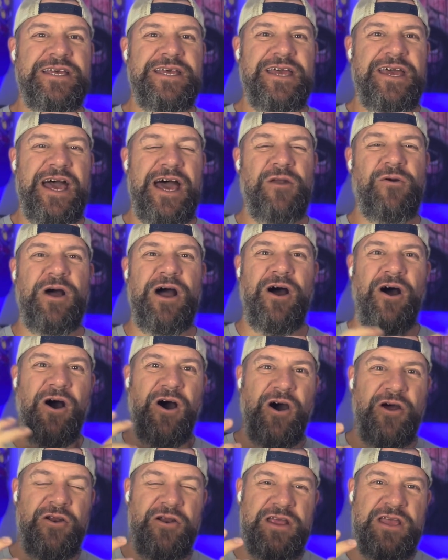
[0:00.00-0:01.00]
How do I
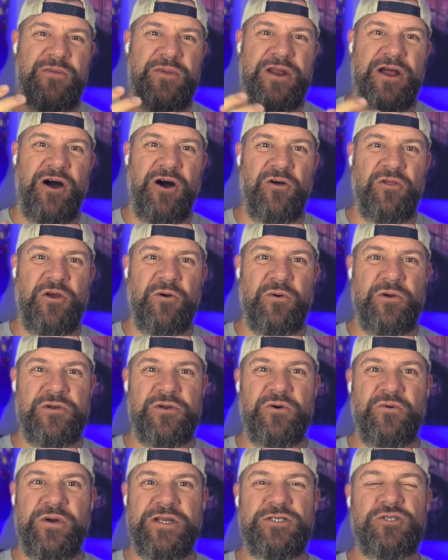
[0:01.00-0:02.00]
honor Him in all that we're
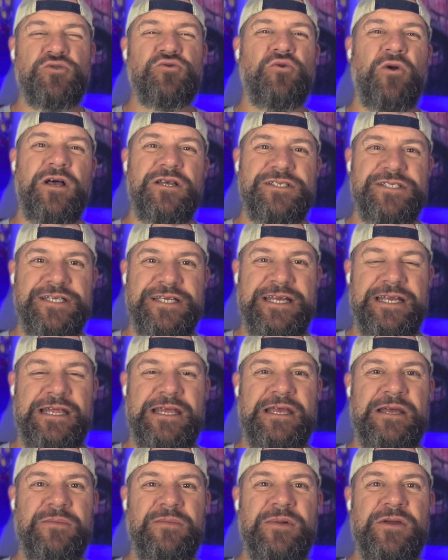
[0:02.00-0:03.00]
doing, trusting
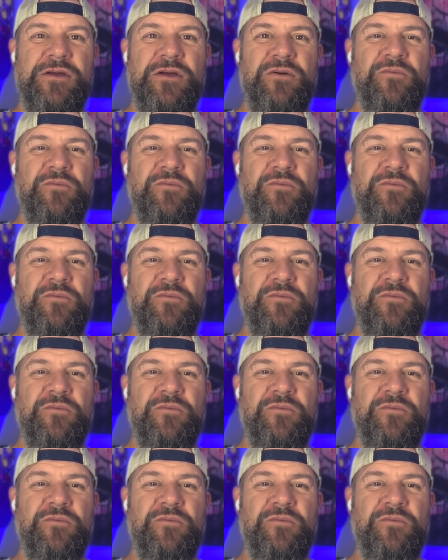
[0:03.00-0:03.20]
Him,